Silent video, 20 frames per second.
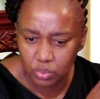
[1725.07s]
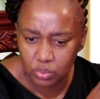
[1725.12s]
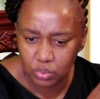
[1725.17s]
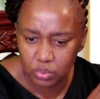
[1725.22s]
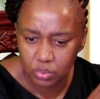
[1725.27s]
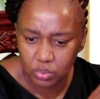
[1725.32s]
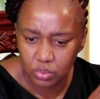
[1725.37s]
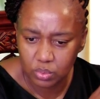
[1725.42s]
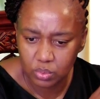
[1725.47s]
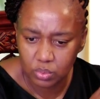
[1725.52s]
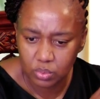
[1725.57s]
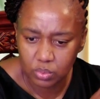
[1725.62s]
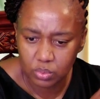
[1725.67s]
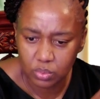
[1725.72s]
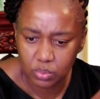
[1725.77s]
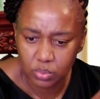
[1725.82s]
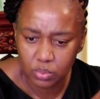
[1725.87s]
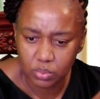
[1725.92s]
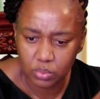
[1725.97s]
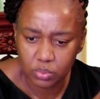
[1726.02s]

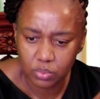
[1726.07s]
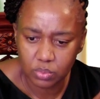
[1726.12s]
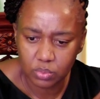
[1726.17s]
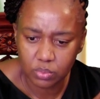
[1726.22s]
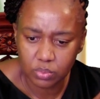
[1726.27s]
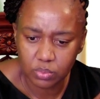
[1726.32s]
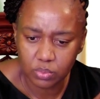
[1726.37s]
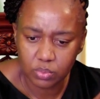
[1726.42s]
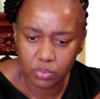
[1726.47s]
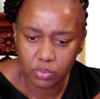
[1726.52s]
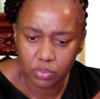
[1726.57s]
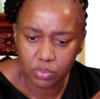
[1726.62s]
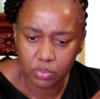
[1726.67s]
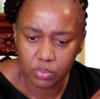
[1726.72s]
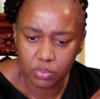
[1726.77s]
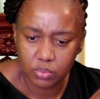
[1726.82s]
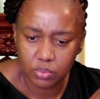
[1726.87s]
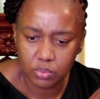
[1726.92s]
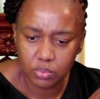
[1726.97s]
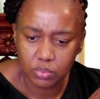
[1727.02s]

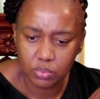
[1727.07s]
(no one is talking)